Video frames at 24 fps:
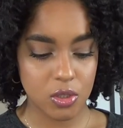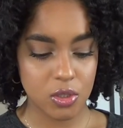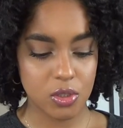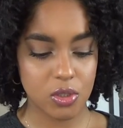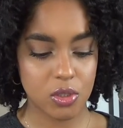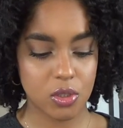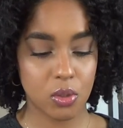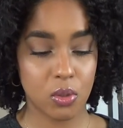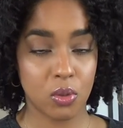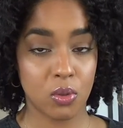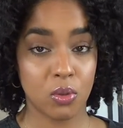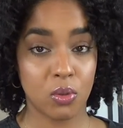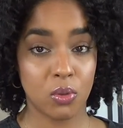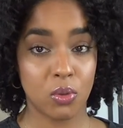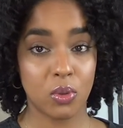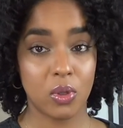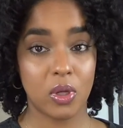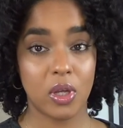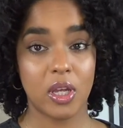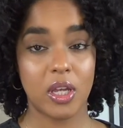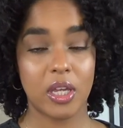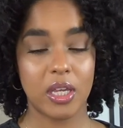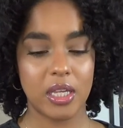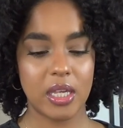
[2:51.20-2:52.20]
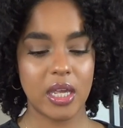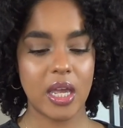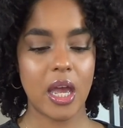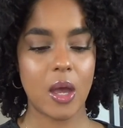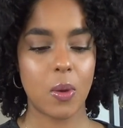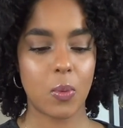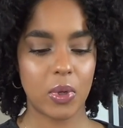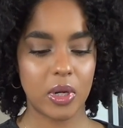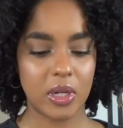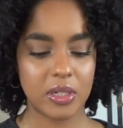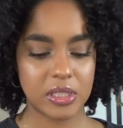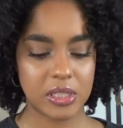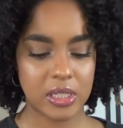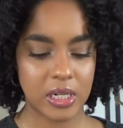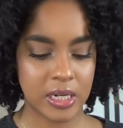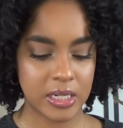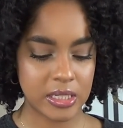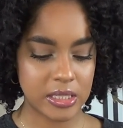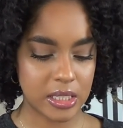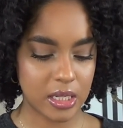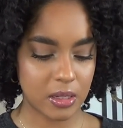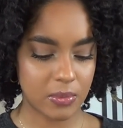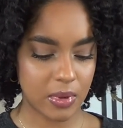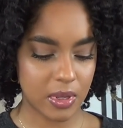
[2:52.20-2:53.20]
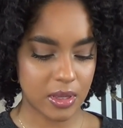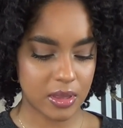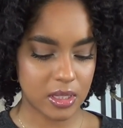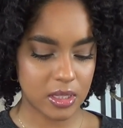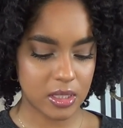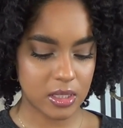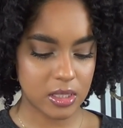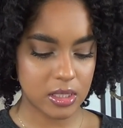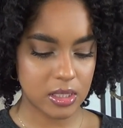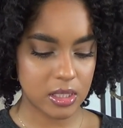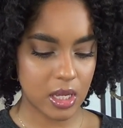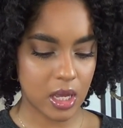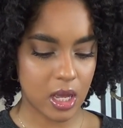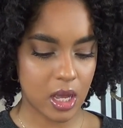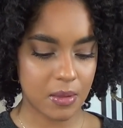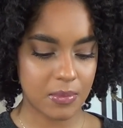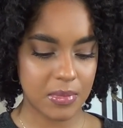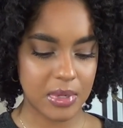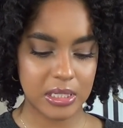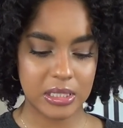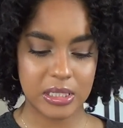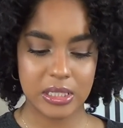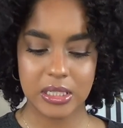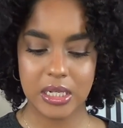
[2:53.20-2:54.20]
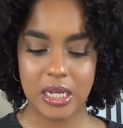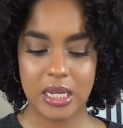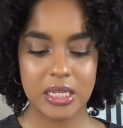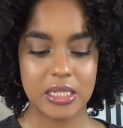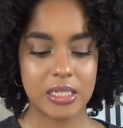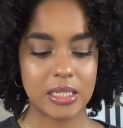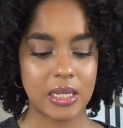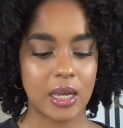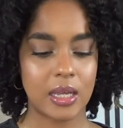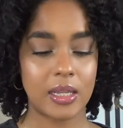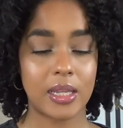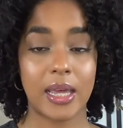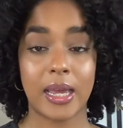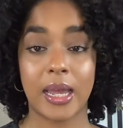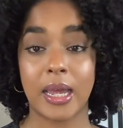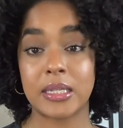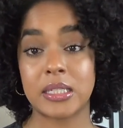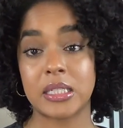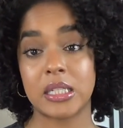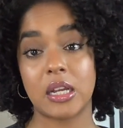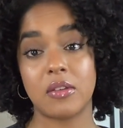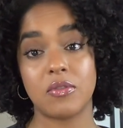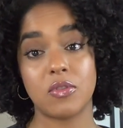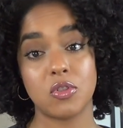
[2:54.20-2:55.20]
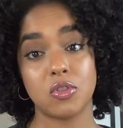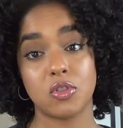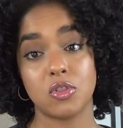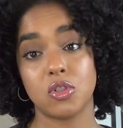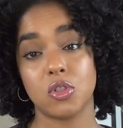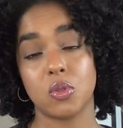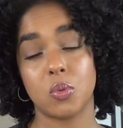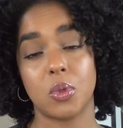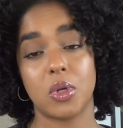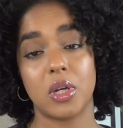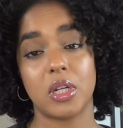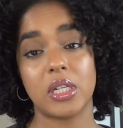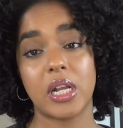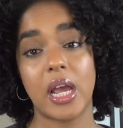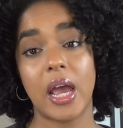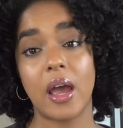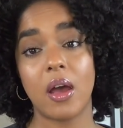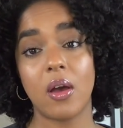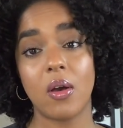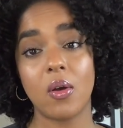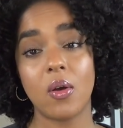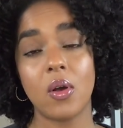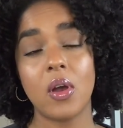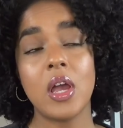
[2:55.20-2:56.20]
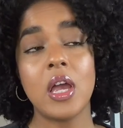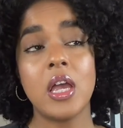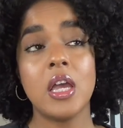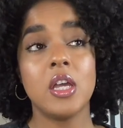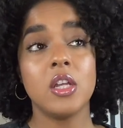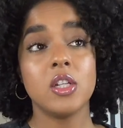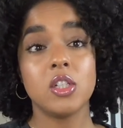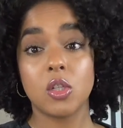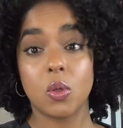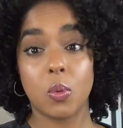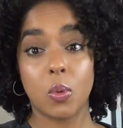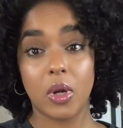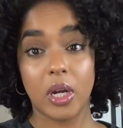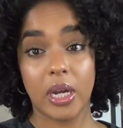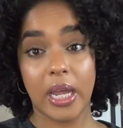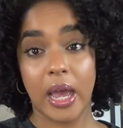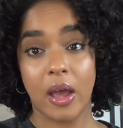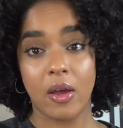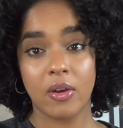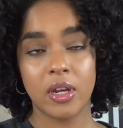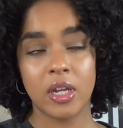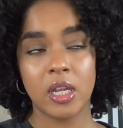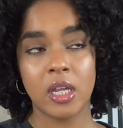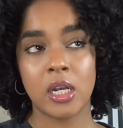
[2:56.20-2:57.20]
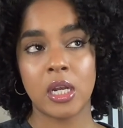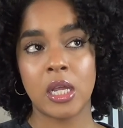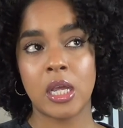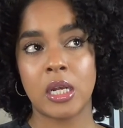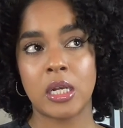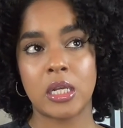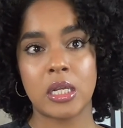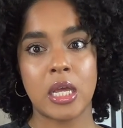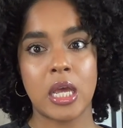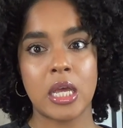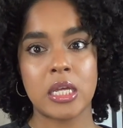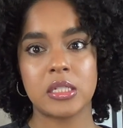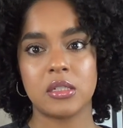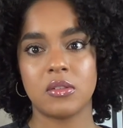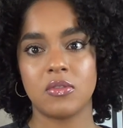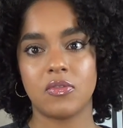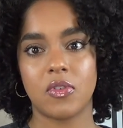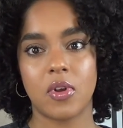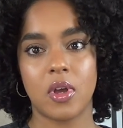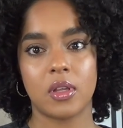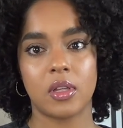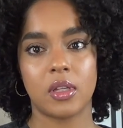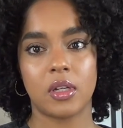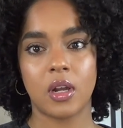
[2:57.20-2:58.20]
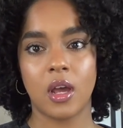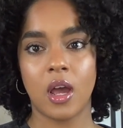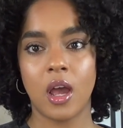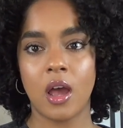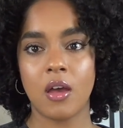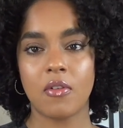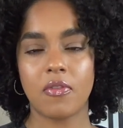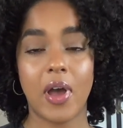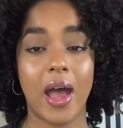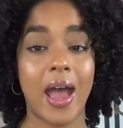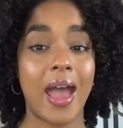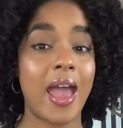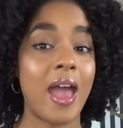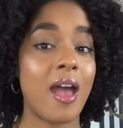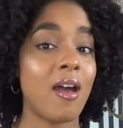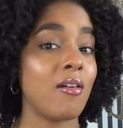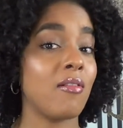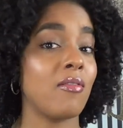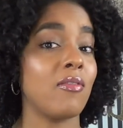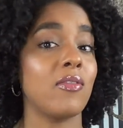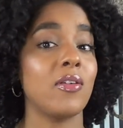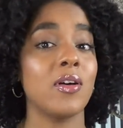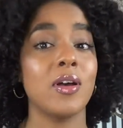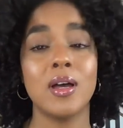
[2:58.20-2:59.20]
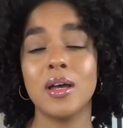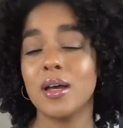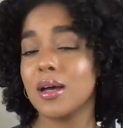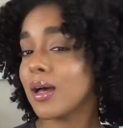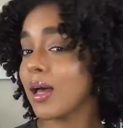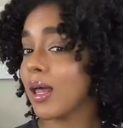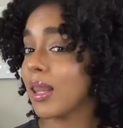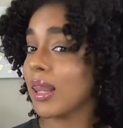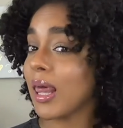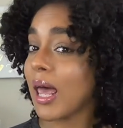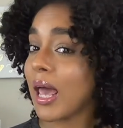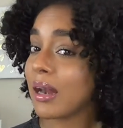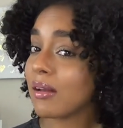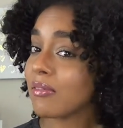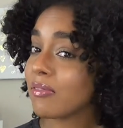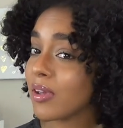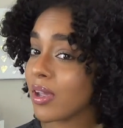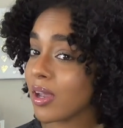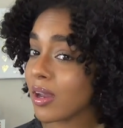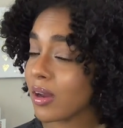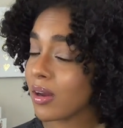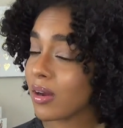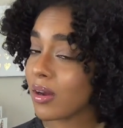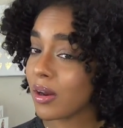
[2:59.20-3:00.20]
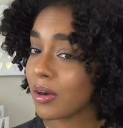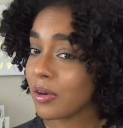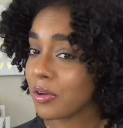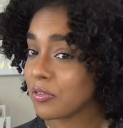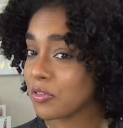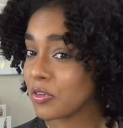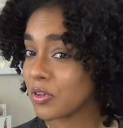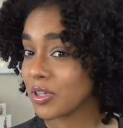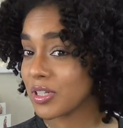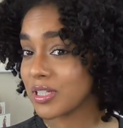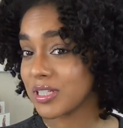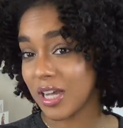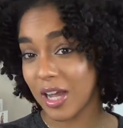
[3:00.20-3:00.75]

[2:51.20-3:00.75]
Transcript: so yeah what else can i say about this um, it stays on like i said i've used it to work out to work out in and it hasn't fallen off i have a lot of hair i don't know if you can